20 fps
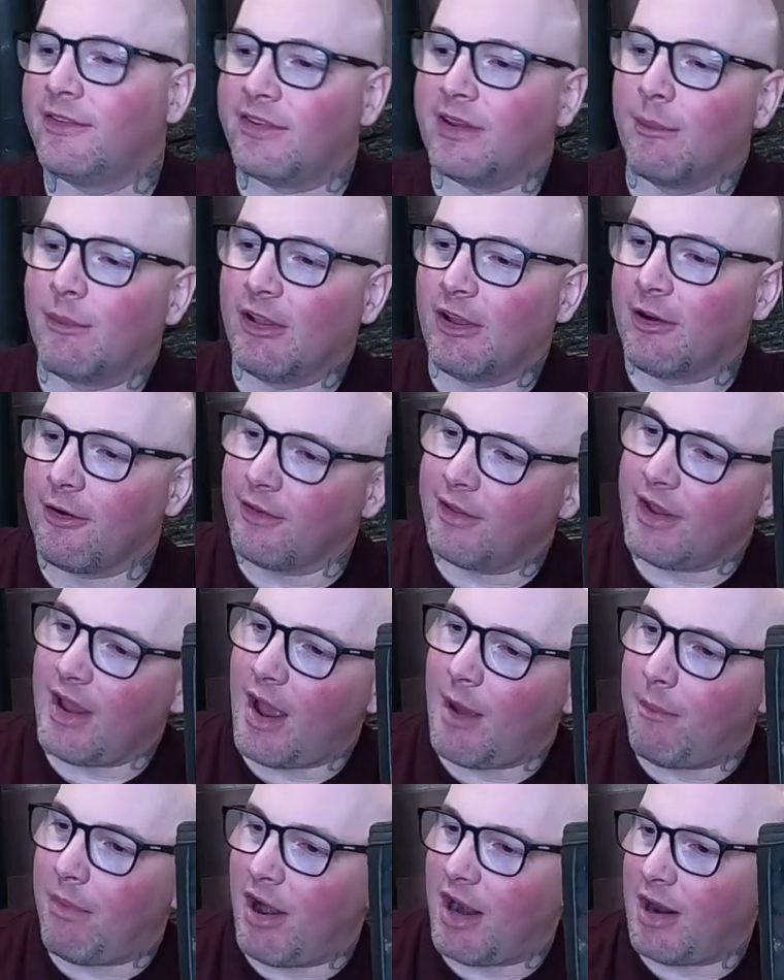
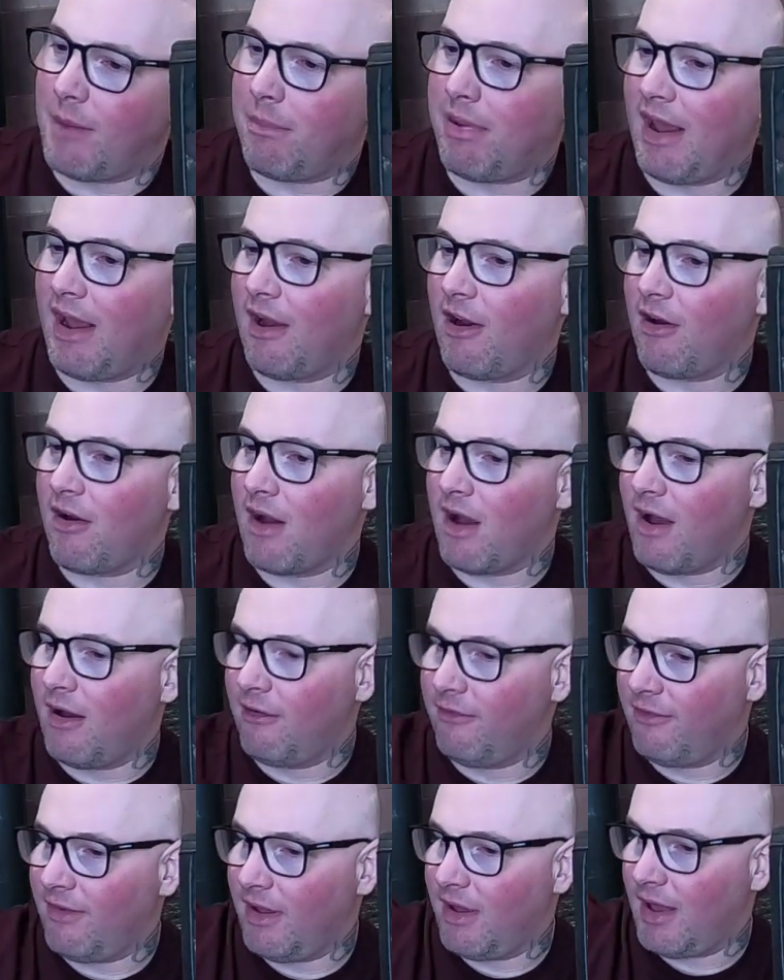Similarly, I bought a pair
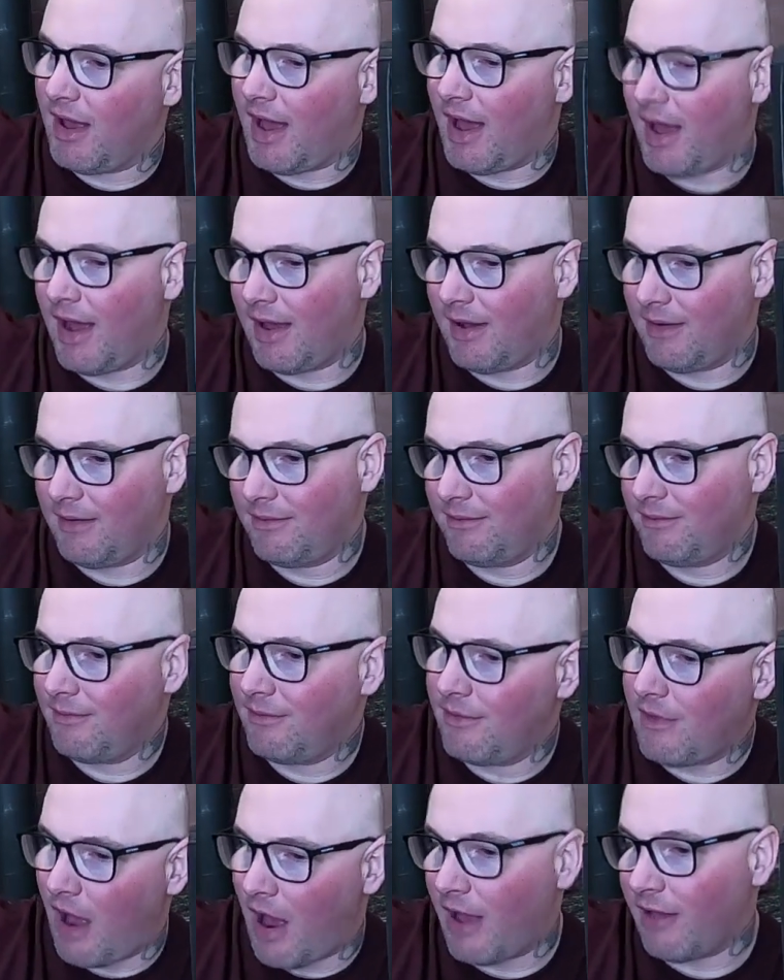of
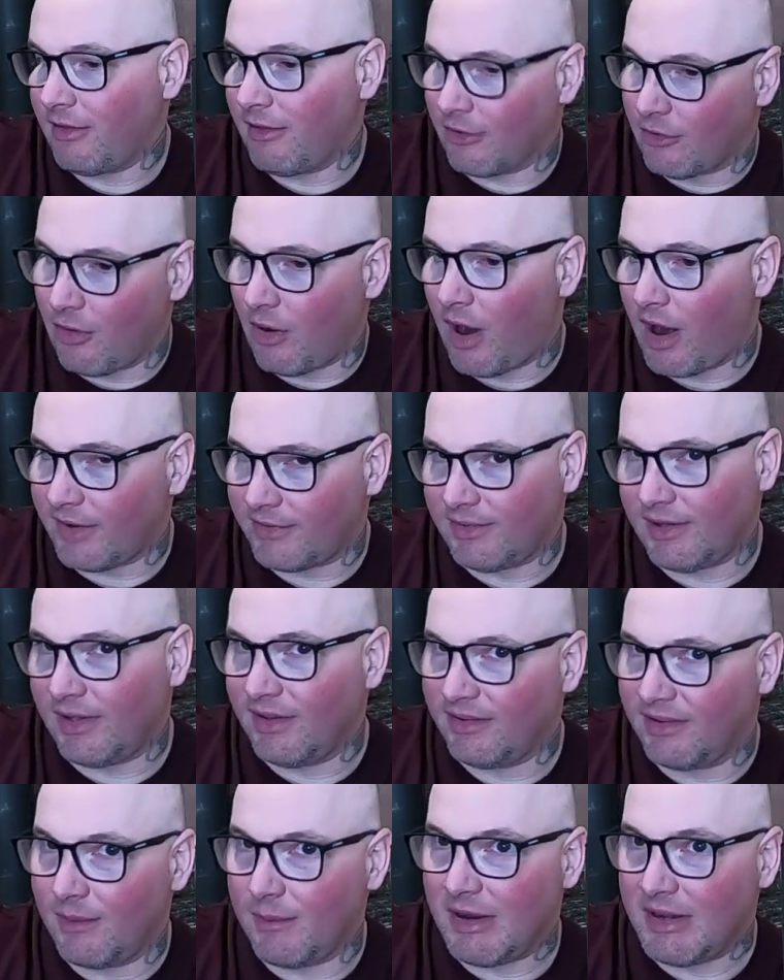not
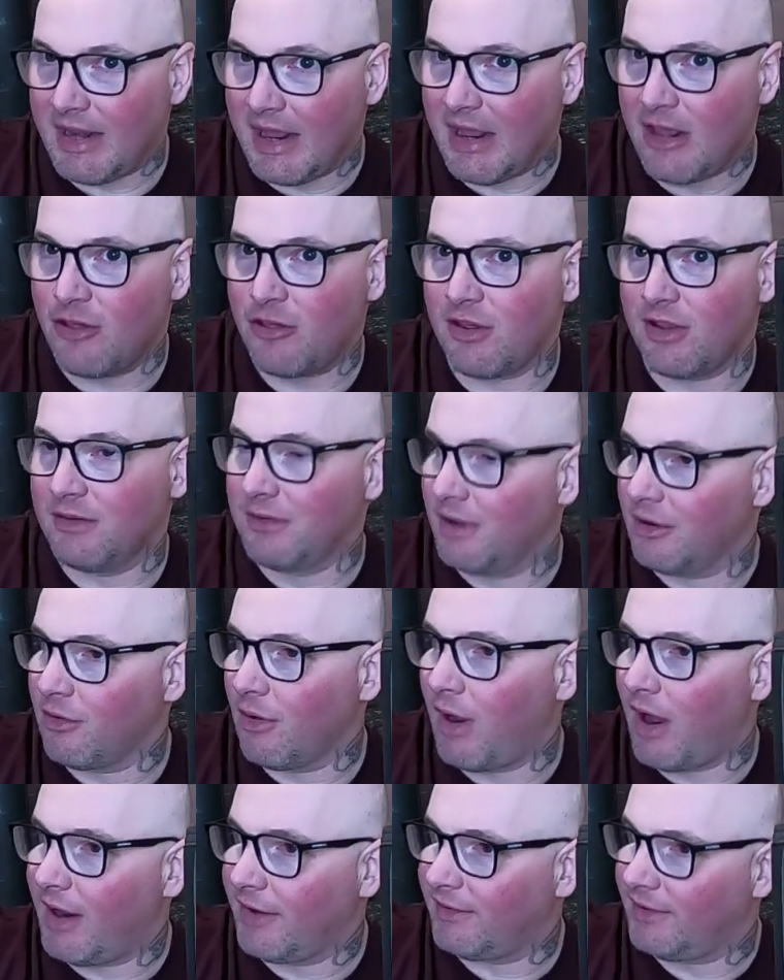Lacrosses, imitation
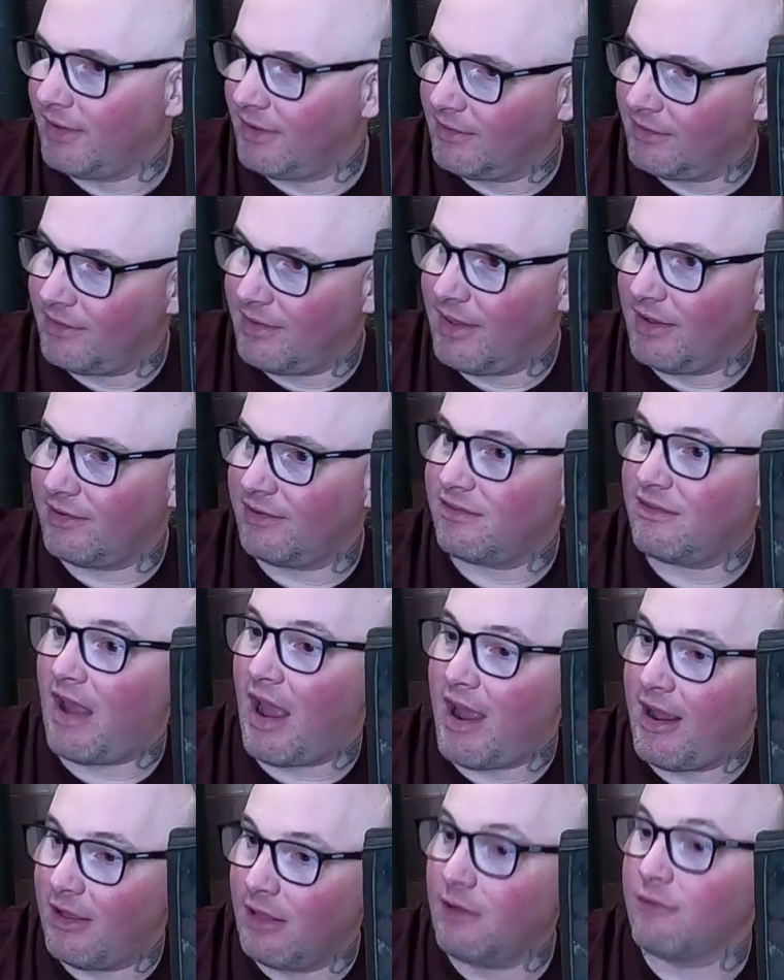Lacrosses. This
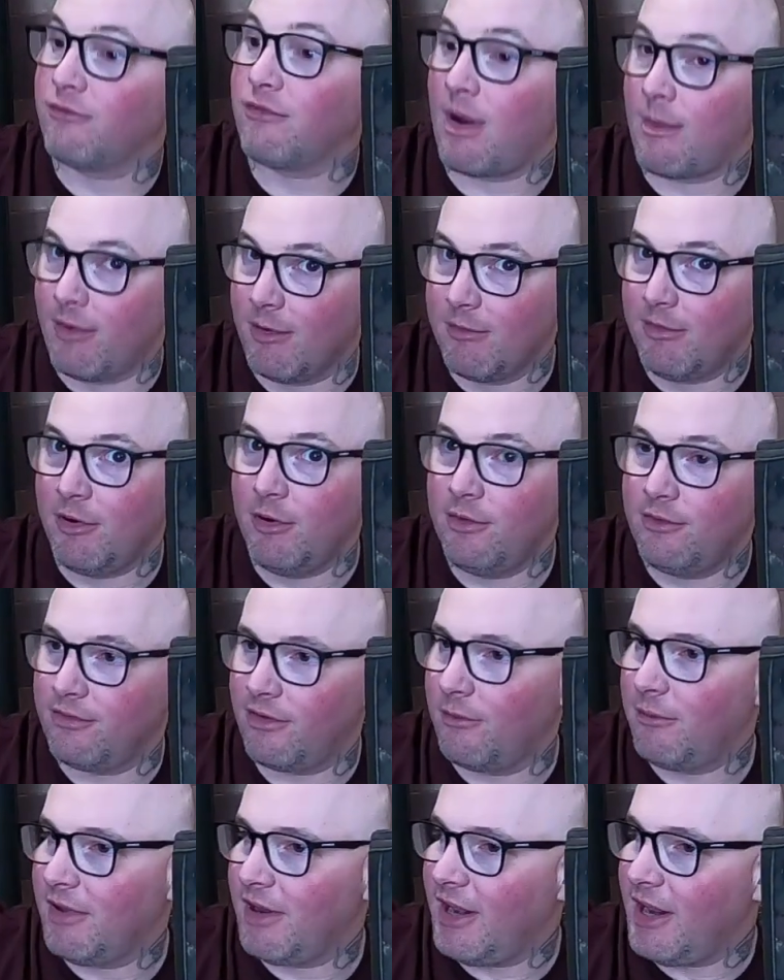style of rubber
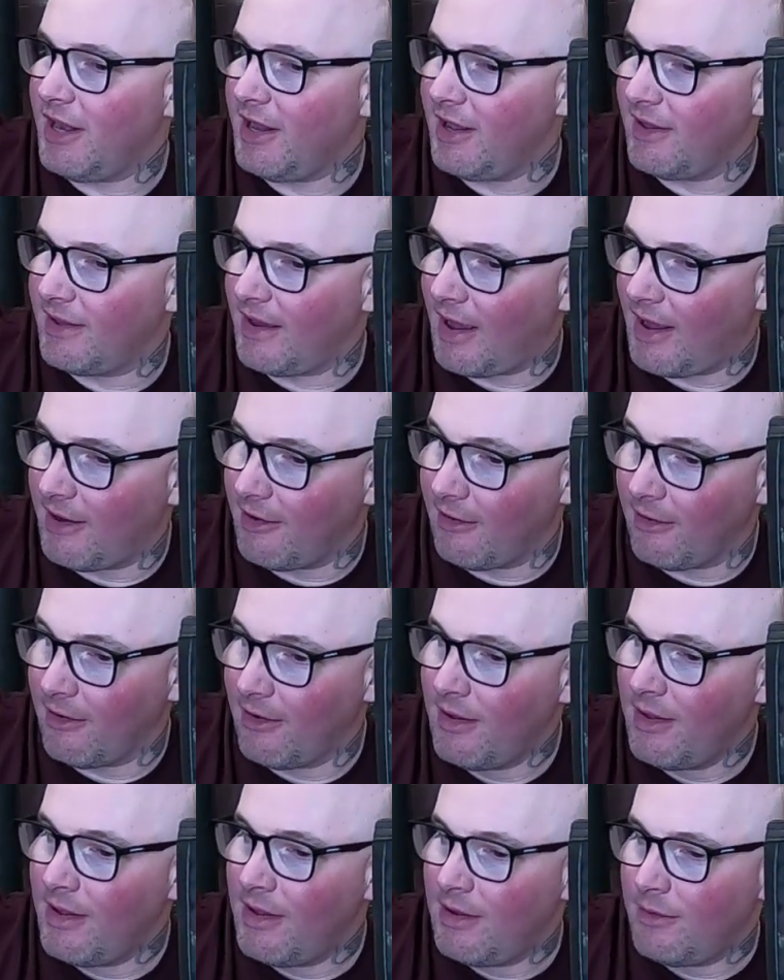boot from Canadian
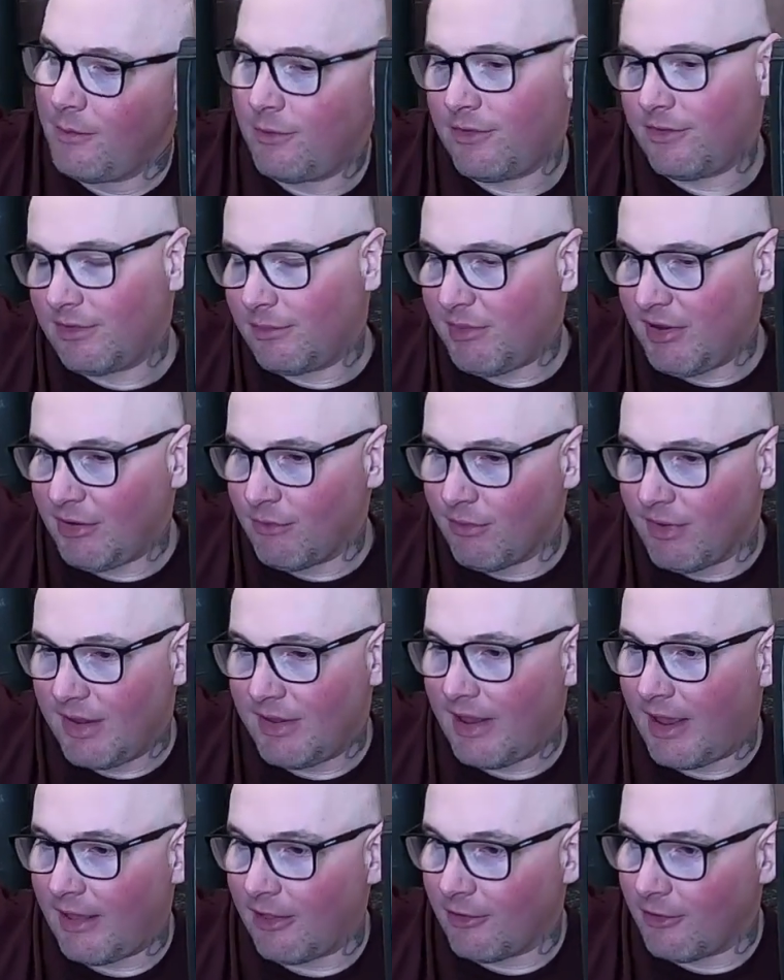Tire, which is a big
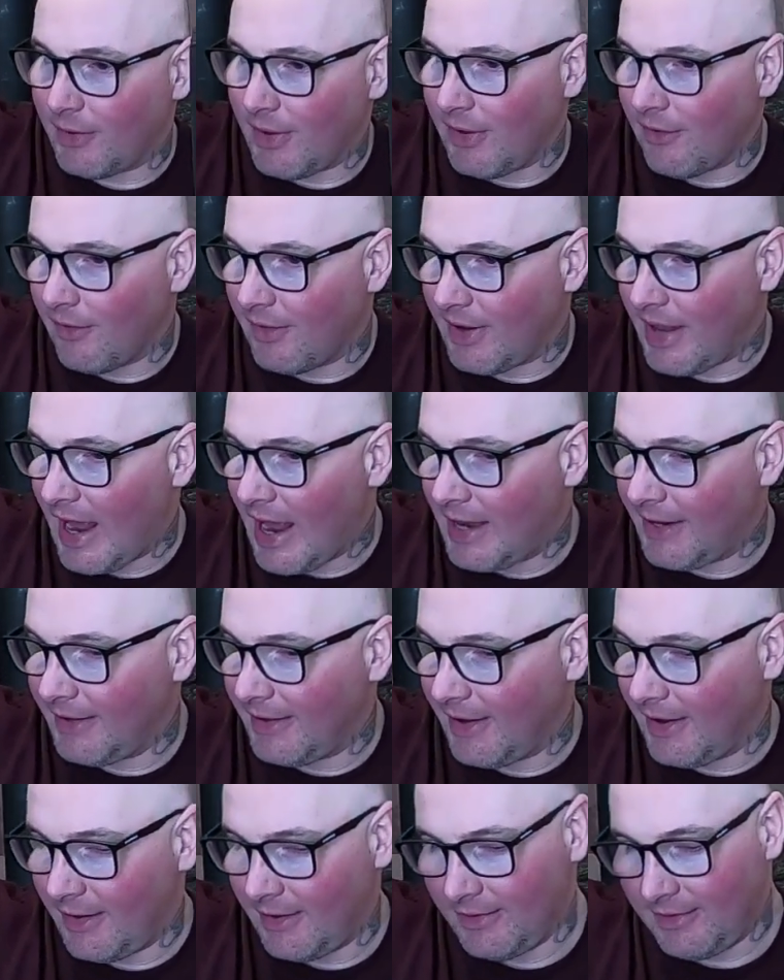retailer here in
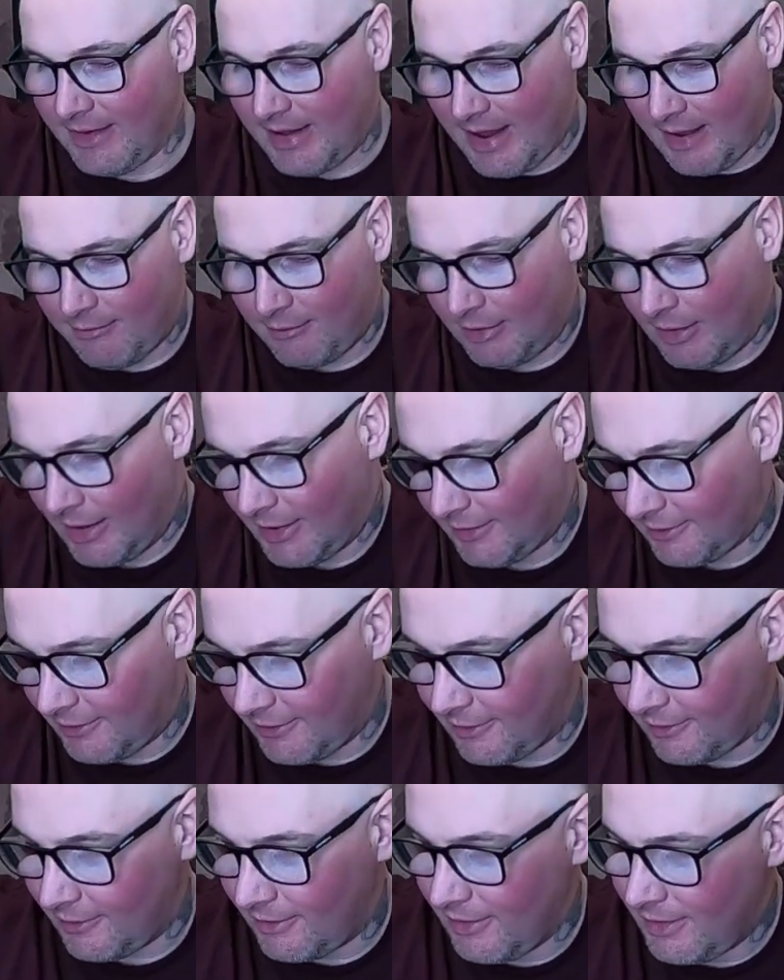Canada, and they have a lot
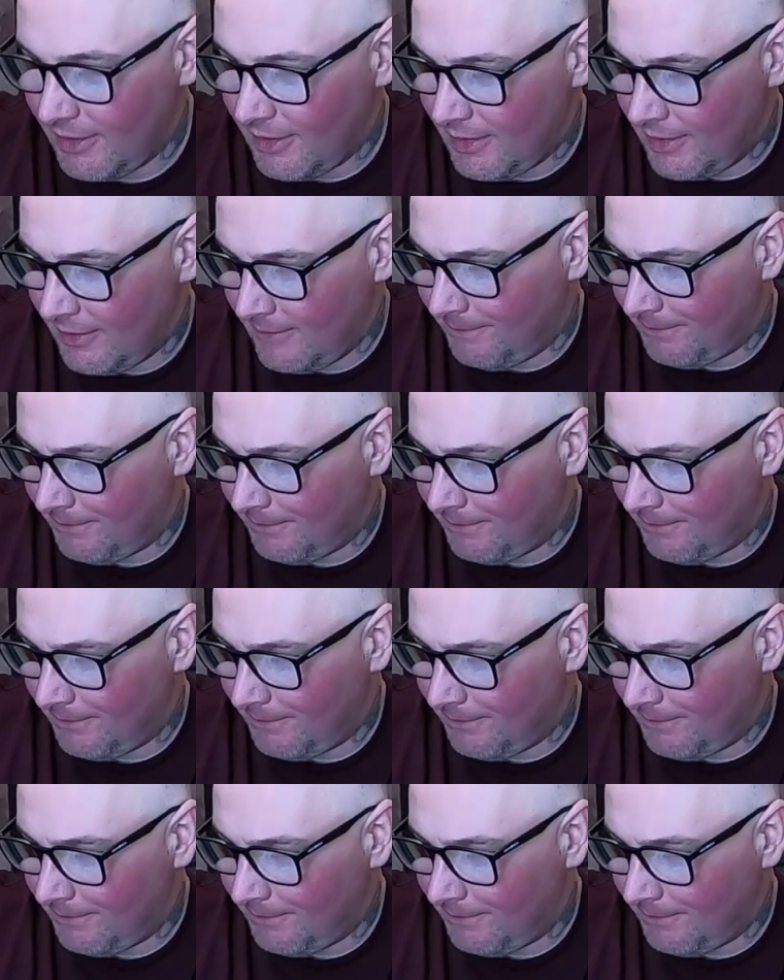of their